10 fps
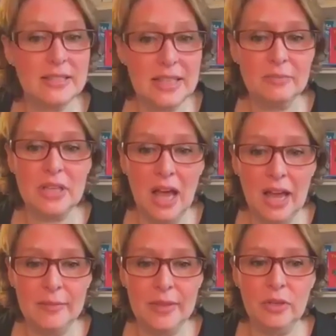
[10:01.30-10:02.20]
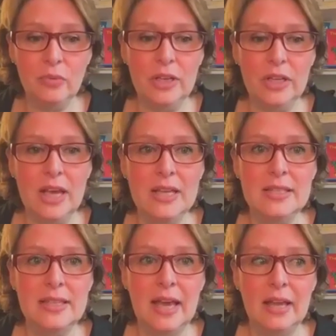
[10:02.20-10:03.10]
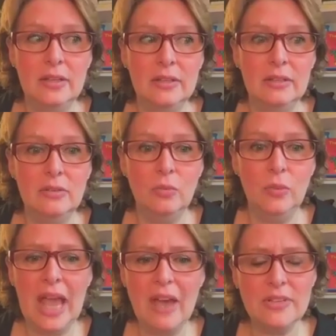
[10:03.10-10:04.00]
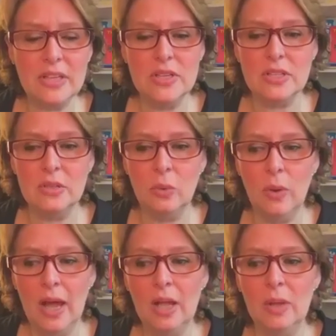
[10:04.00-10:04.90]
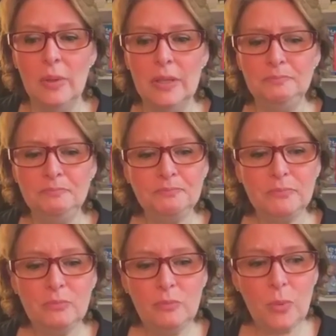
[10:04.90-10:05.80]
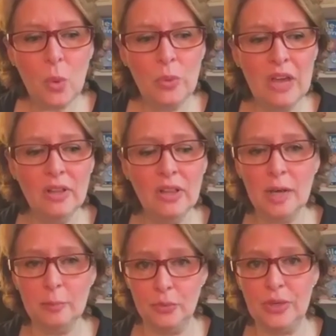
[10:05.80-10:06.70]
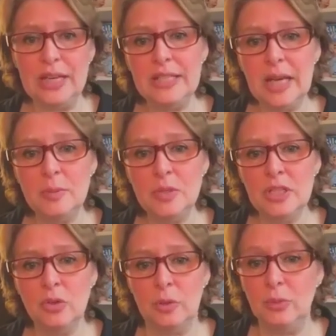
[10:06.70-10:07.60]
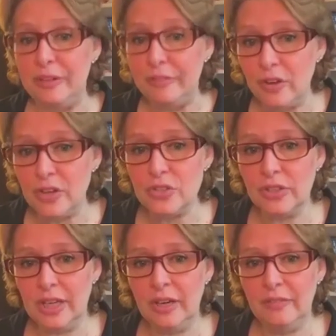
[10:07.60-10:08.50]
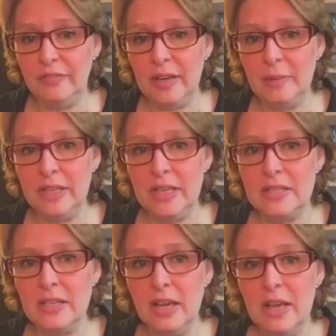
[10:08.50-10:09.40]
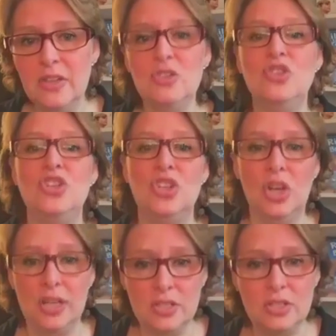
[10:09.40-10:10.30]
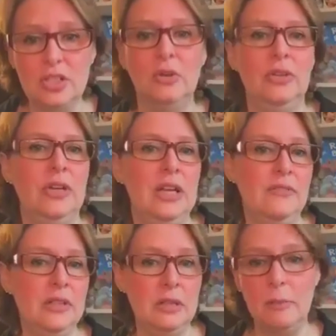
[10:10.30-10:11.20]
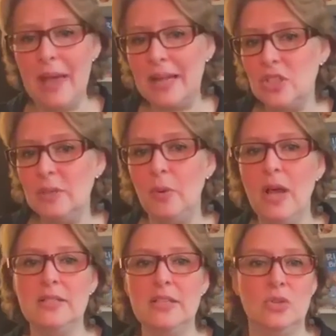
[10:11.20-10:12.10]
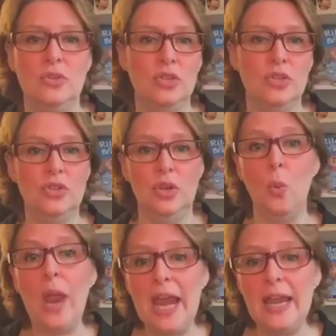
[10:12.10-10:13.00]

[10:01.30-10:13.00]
time, then we realized that we haven't done this in a while, but we have a lot of pre-adoption or pre-foster care families that are just, you know, they're not even in the matching process, or they're waiting.